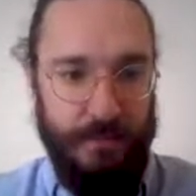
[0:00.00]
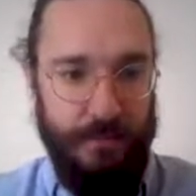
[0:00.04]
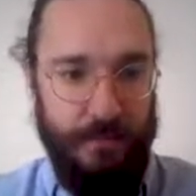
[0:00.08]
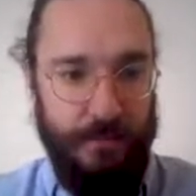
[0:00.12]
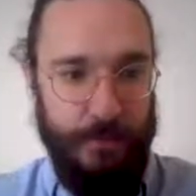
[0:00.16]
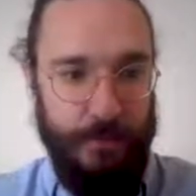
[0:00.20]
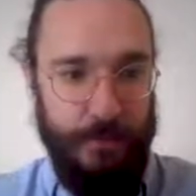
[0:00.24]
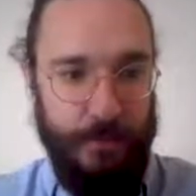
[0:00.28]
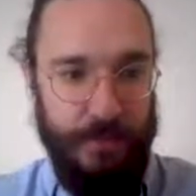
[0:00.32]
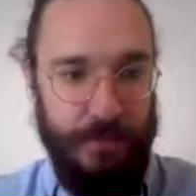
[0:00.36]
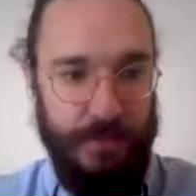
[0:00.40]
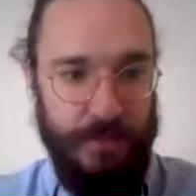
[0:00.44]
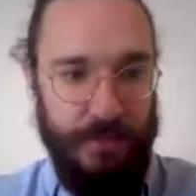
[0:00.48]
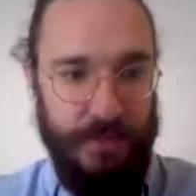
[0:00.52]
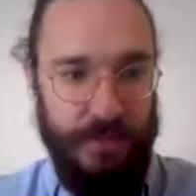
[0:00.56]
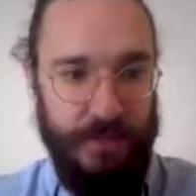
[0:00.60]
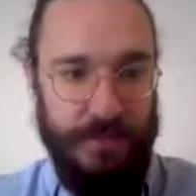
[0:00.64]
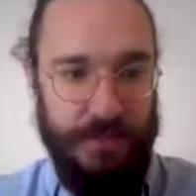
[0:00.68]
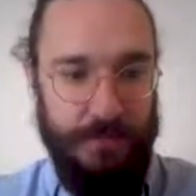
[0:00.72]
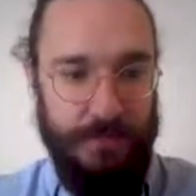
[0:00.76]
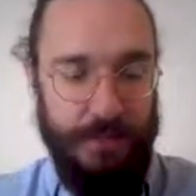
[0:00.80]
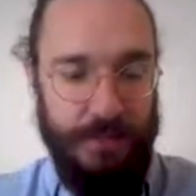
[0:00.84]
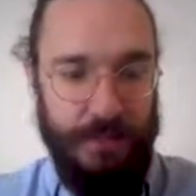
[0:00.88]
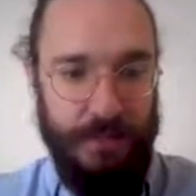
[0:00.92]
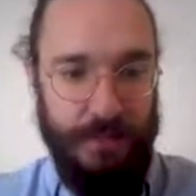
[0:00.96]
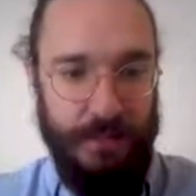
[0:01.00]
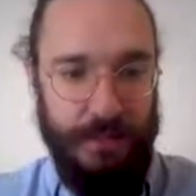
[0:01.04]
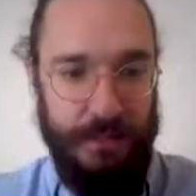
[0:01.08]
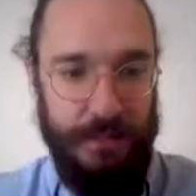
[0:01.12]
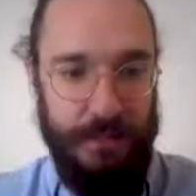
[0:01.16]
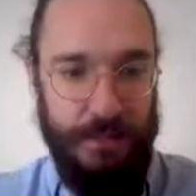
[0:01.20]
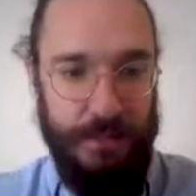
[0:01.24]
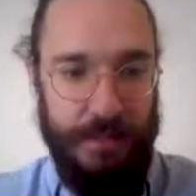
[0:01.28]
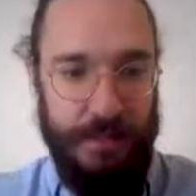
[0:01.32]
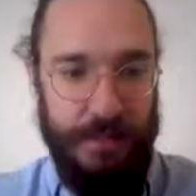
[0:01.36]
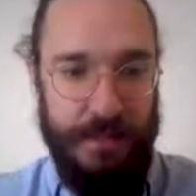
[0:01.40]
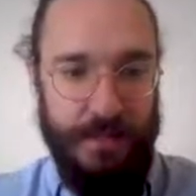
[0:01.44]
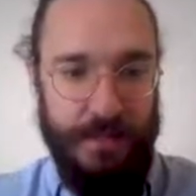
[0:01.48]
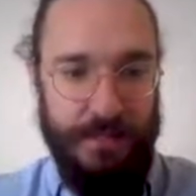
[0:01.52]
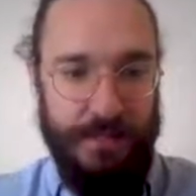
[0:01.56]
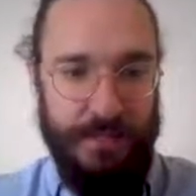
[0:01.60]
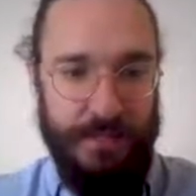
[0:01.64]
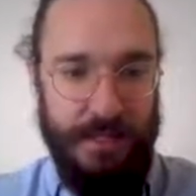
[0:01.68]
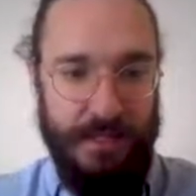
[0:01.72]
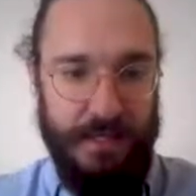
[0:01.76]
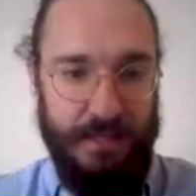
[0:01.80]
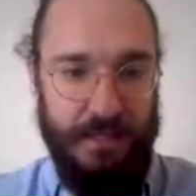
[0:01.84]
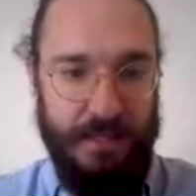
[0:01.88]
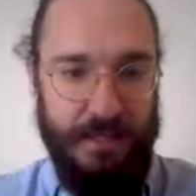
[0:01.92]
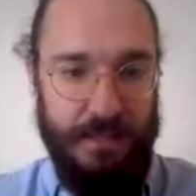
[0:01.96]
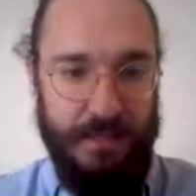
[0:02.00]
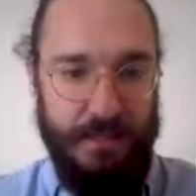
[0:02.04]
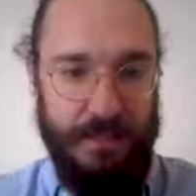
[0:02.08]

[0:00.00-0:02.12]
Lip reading: for this particular balance ID.